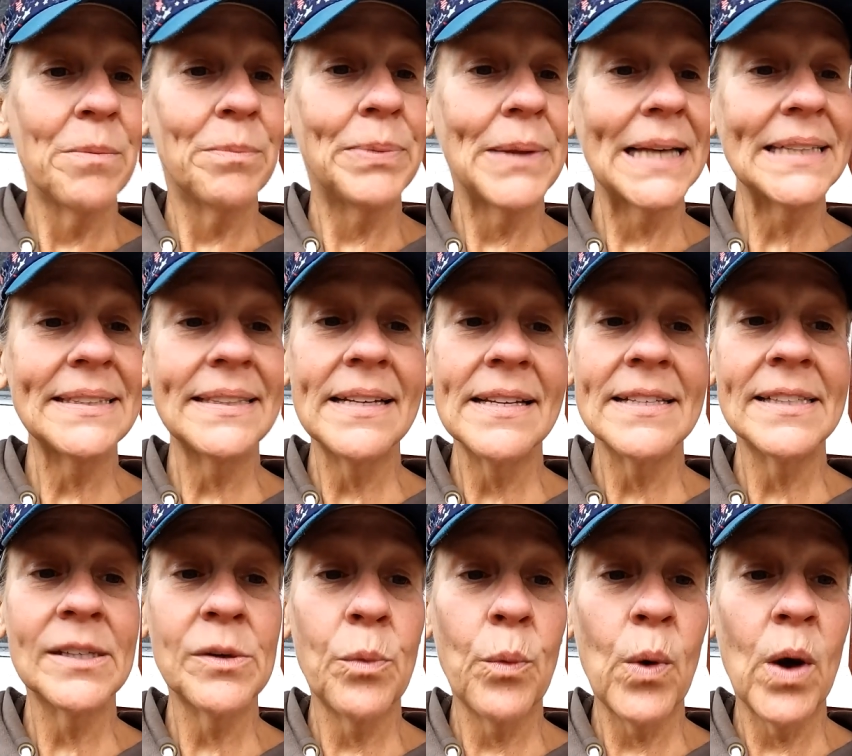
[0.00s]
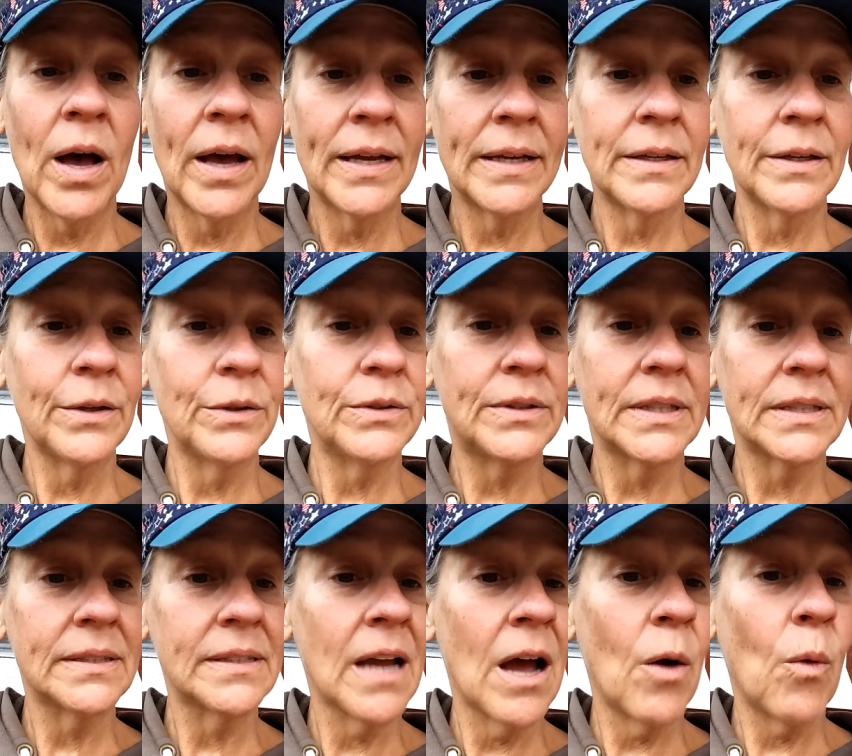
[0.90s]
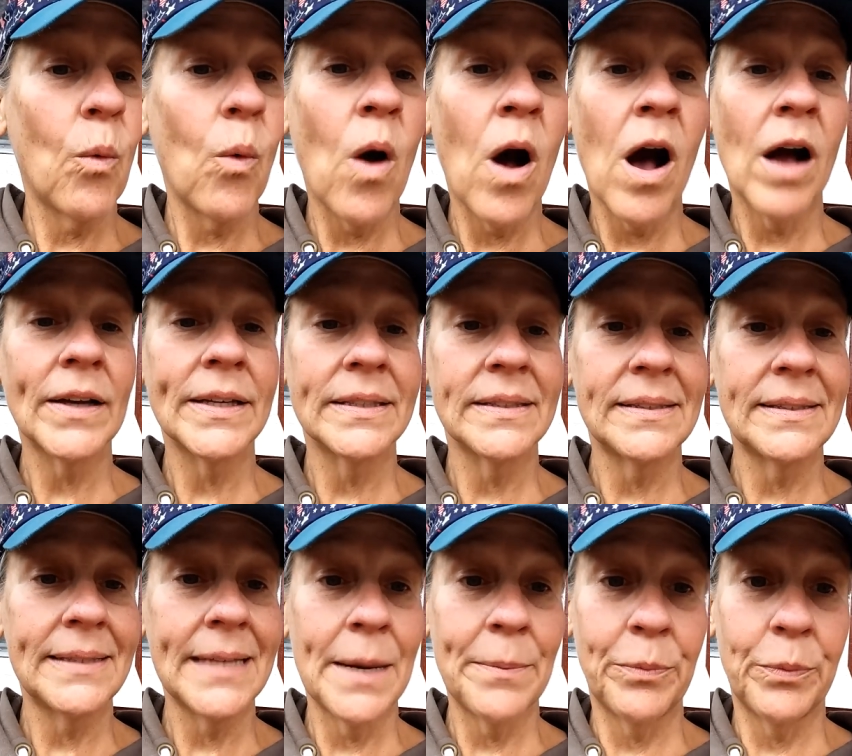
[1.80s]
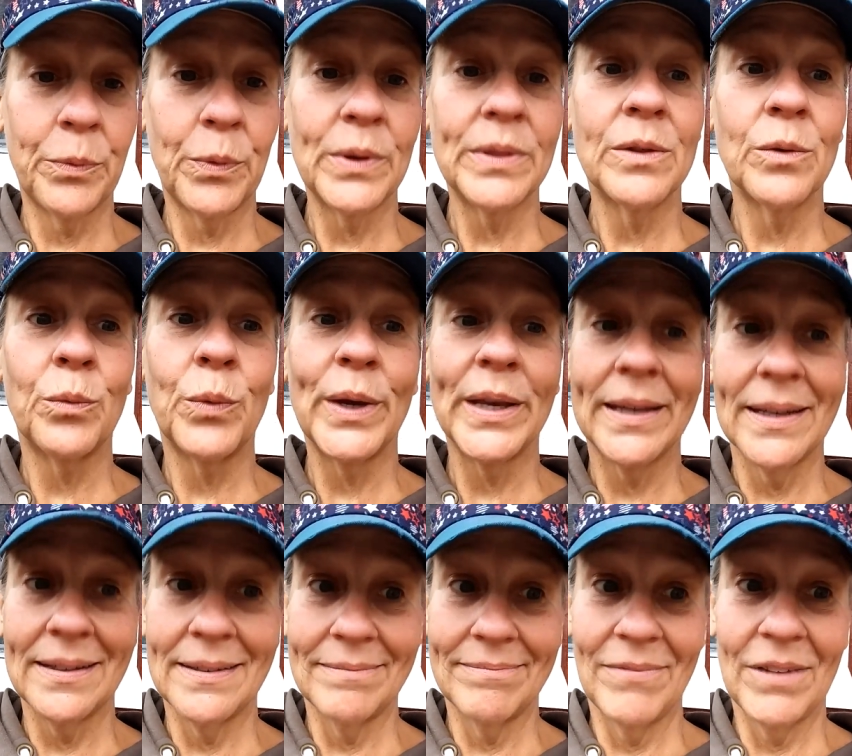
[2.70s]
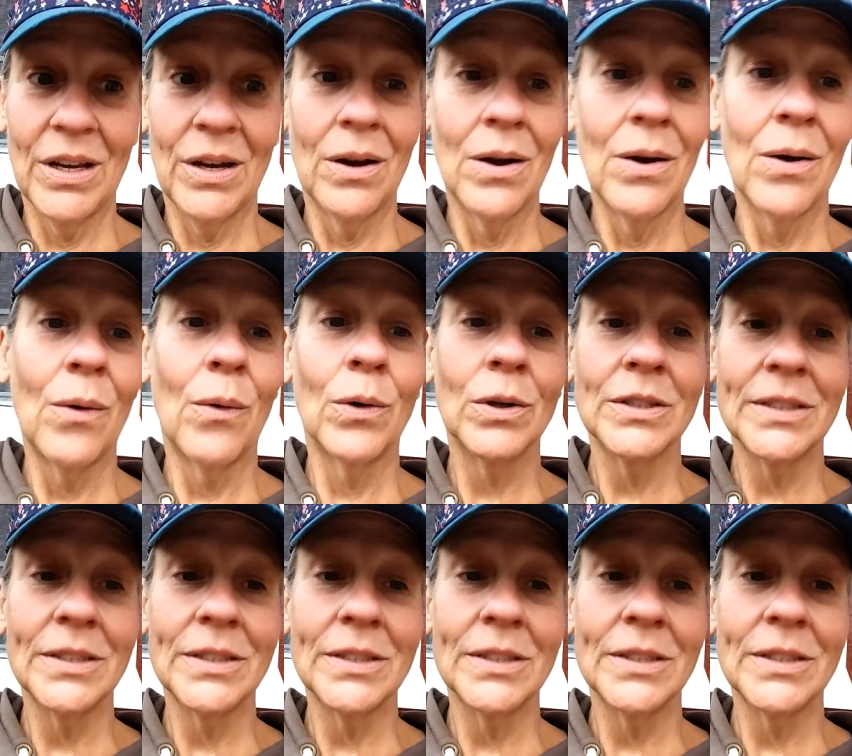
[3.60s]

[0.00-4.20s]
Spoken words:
Blessed is the one who does not walk in step with the wicked, or